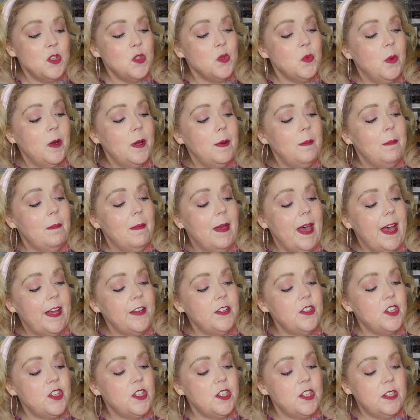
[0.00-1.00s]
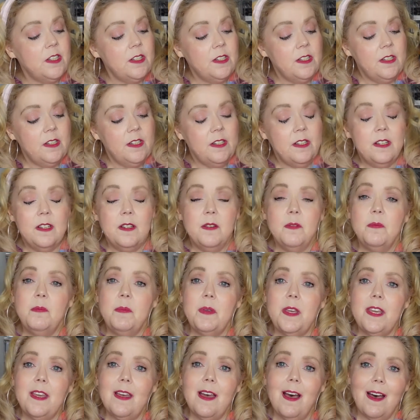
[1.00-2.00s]
is what matched
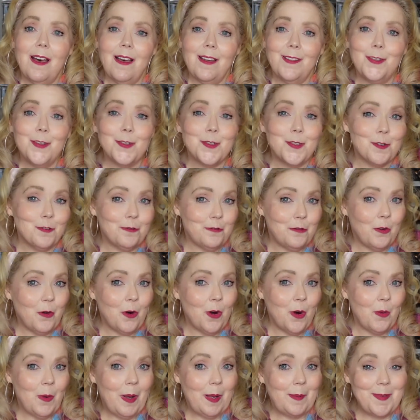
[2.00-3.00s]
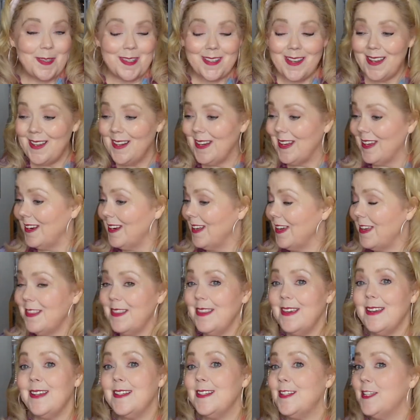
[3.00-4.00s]
me on the Sephora website, and I
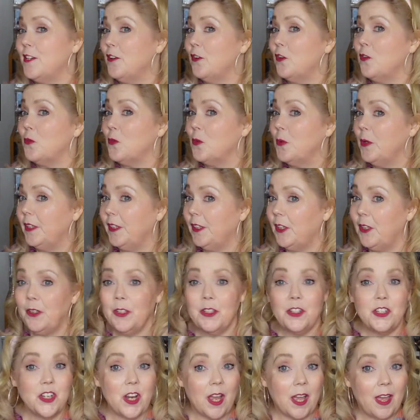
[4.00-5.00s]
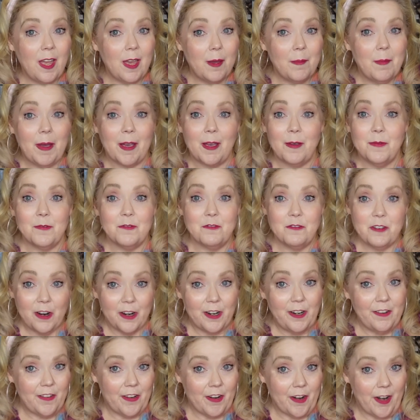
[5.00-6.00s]
think it did a really good job. I'm
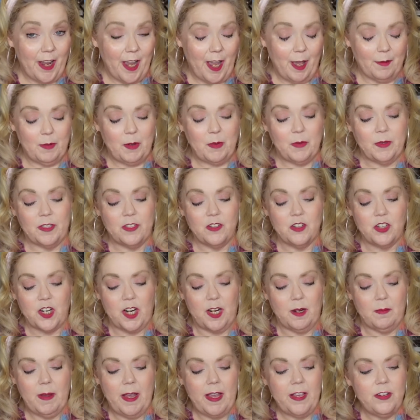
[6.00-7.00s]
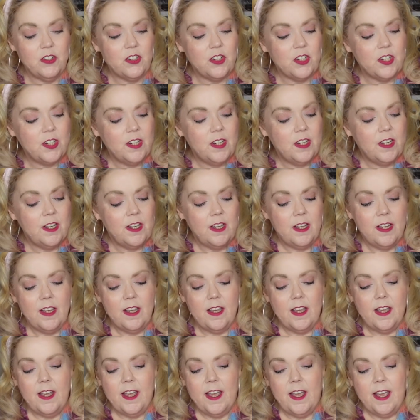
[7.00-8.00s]
very, very happy with the shade match.
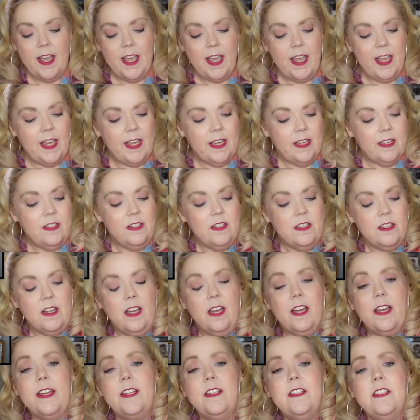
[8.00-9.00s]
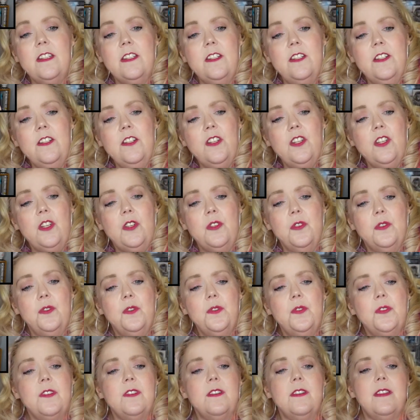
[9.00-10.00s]
And I did
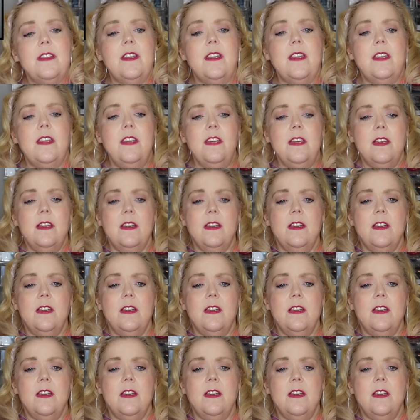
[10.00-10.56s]
use the